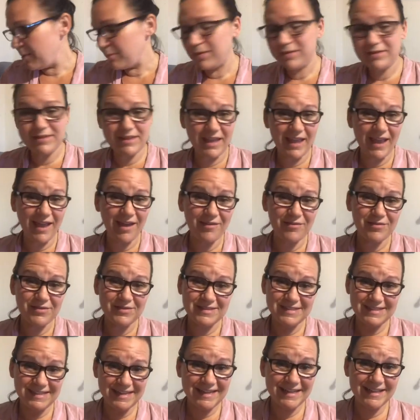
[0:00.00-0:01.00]
but they have
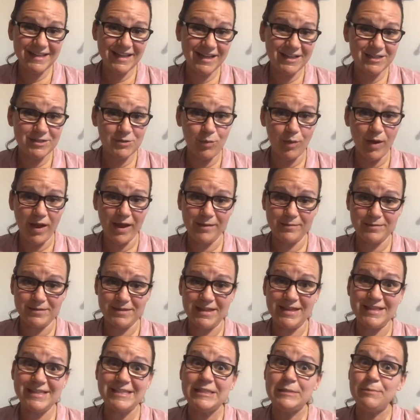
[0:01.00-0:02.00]
Seedlings wipes.
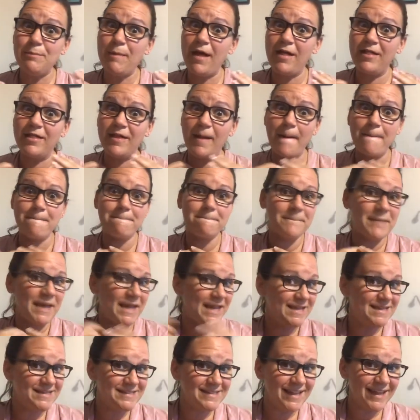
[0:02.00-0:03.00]
They smell
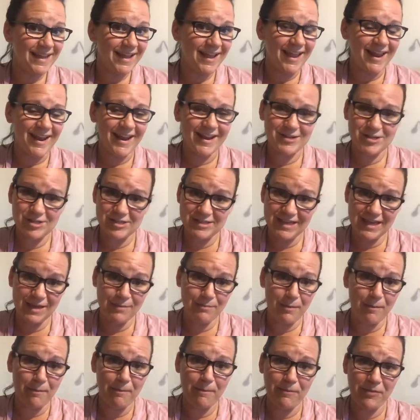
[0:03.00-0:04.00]
amazing, and I just
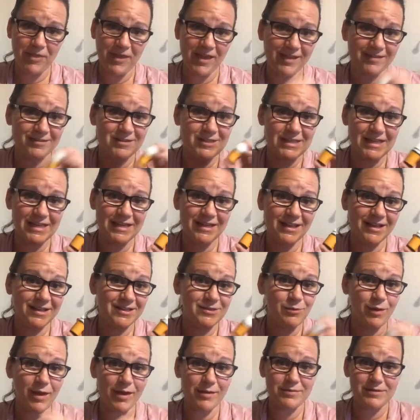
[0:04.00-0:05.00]
keep a thing of
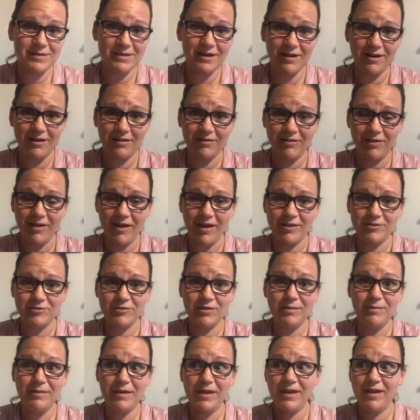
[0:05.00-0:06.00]
Seedlings wipes in our
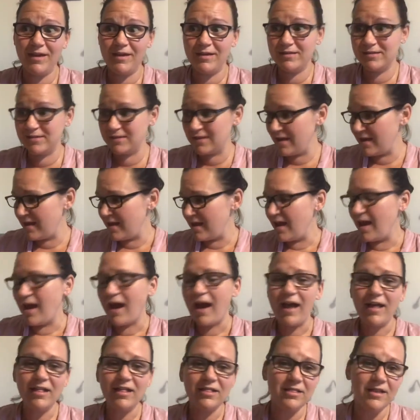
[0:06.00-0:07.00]
laundry because
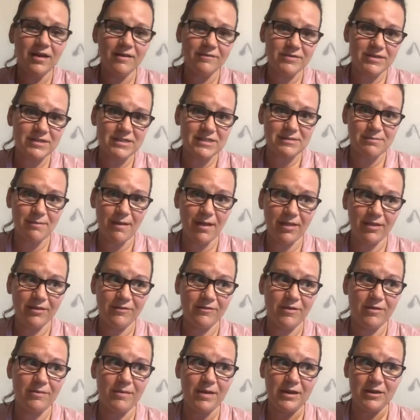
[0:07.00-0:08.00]
I love the smell
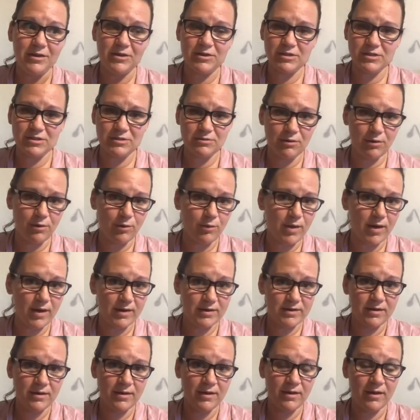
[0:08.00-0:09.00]
of them, and you just throw
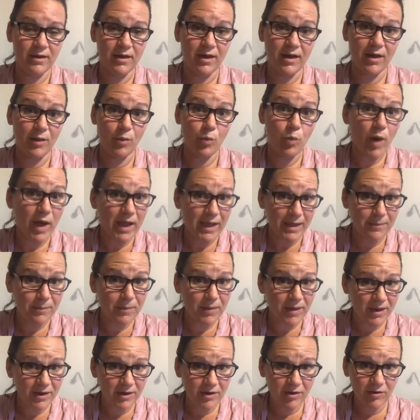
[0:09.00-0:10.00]
one wipe
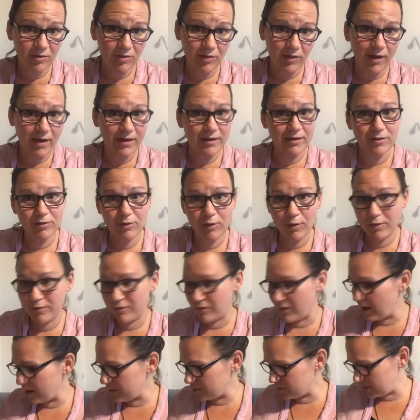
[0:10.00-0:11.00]
in your load
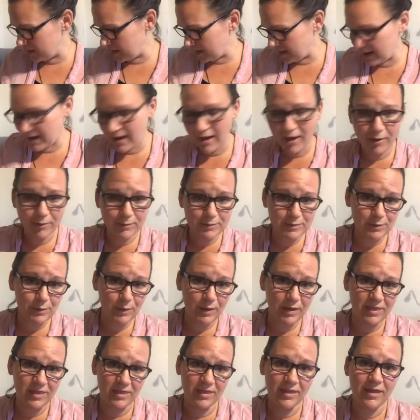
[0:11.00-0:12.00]
of laundry and it helps
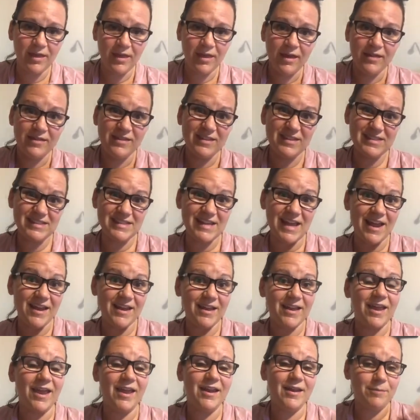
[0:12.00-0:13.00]
with the
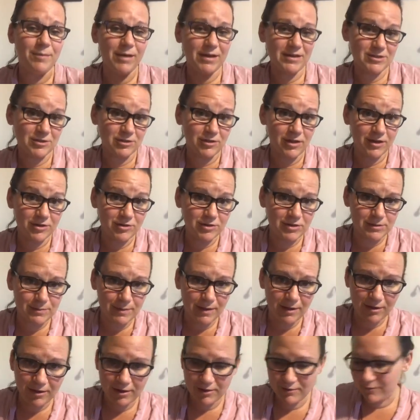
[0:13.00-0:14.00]
static and it makes your laundry
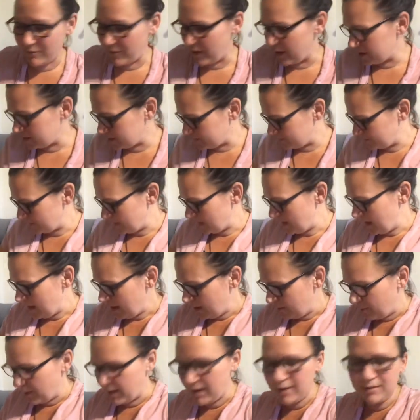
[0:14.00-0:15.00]
smell good and fresh.
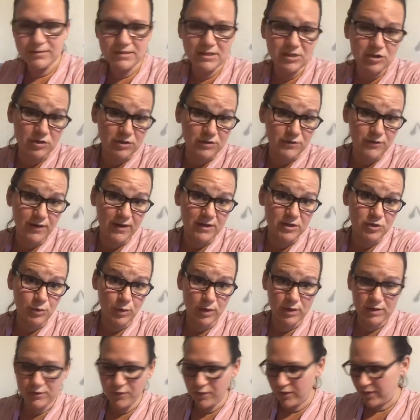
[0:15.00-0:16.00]
But Citrus Fresh
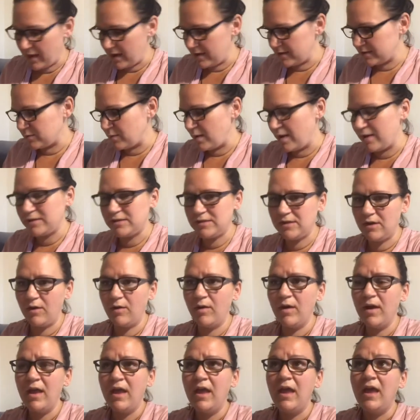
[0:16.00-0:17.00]
works for that as well.
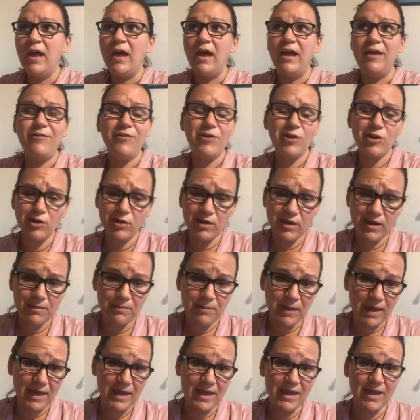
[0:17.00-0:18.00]
So if you're
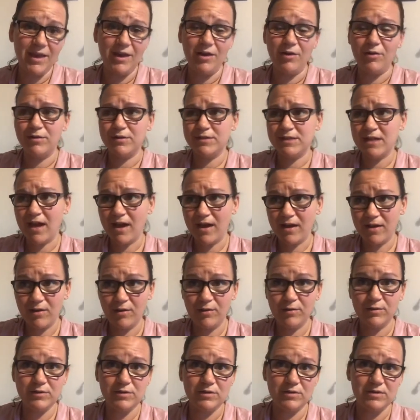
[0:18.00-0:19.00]
cooking bacon or
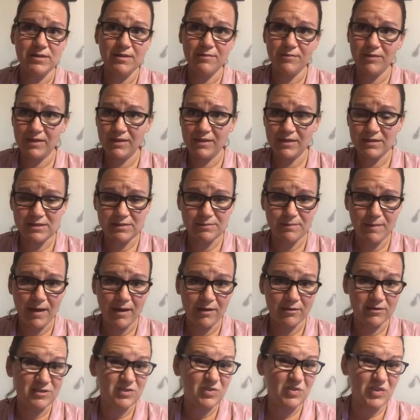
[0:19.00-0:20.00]
tacos or something that
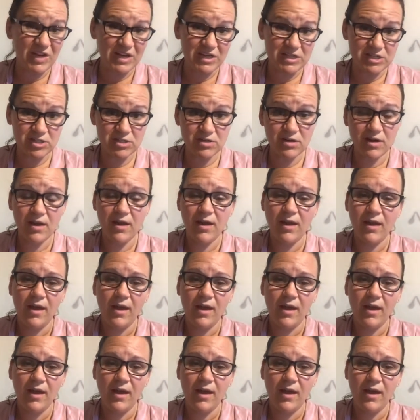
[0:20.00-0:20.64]
smells fish,